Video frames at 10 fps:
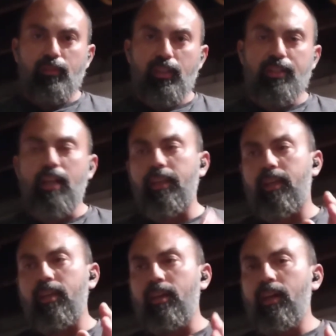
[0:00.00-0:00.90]
It's not
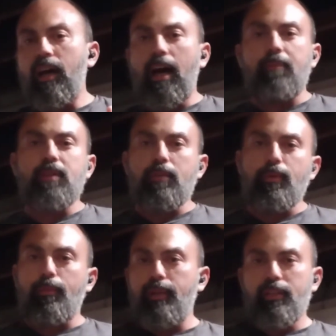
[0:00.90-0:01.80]
like object
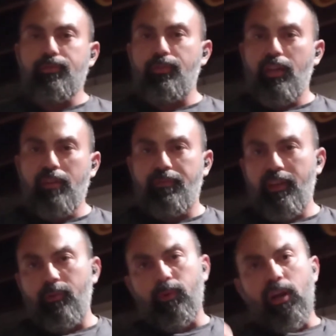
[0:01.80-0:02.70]
permanence for an
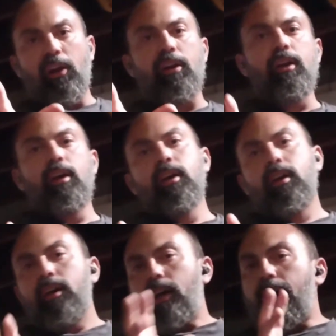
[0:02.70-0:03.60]
infant where
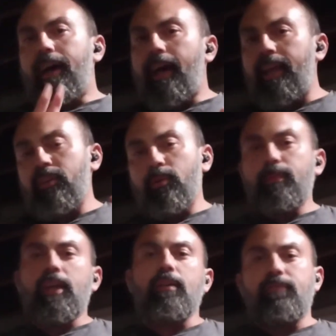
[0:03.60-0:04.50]
I
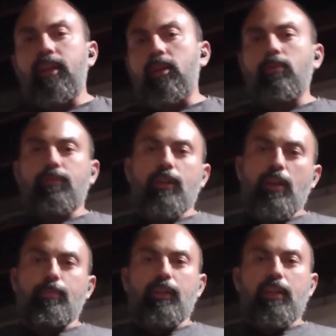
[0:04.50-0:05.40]
don't make a video for a
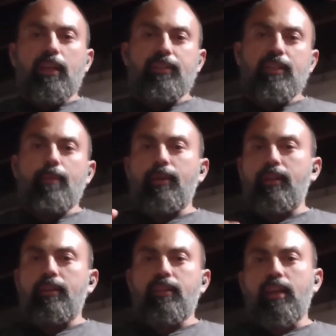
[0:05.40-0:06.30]
couple of days and that
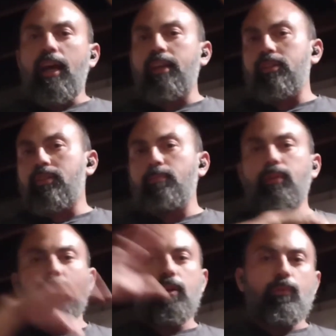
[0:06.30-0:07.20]
meant that I just
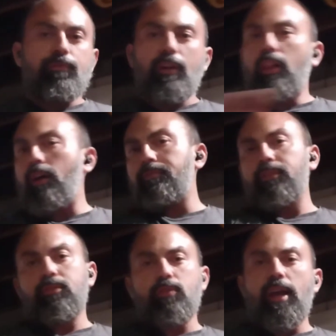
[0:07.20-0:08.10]
completely fell off
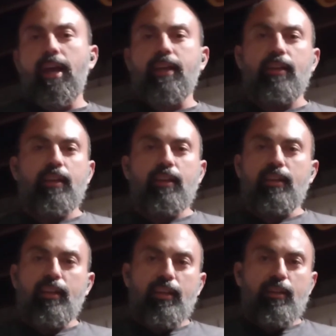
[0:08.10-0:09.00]
the track
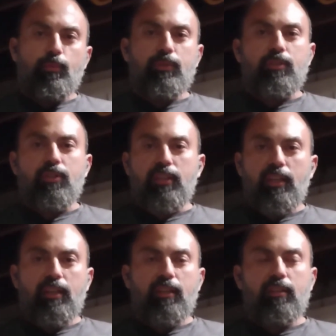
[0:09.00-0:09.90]
and, and was just
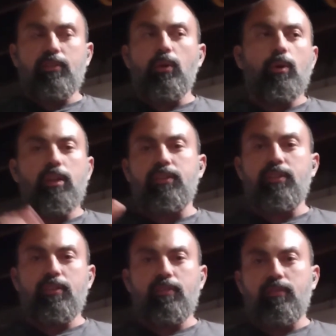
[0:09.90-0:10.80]
eating donuts
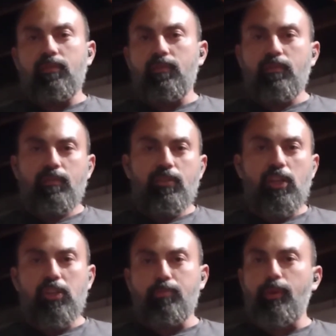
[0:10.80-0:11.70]
and
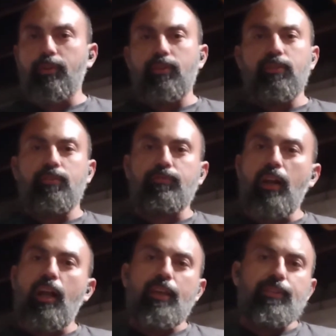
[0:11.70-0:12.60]
cheeseburgers and
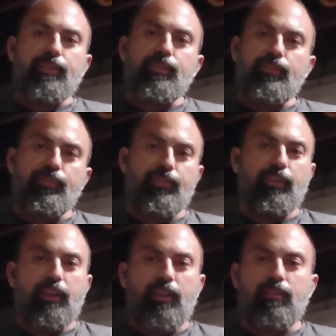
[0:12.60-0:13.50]
fries
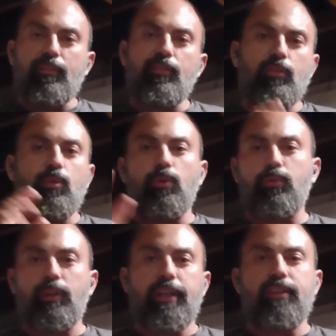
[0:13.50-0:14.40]
for like two or
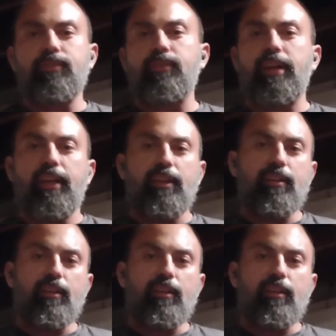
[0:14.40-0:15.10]
three days straight.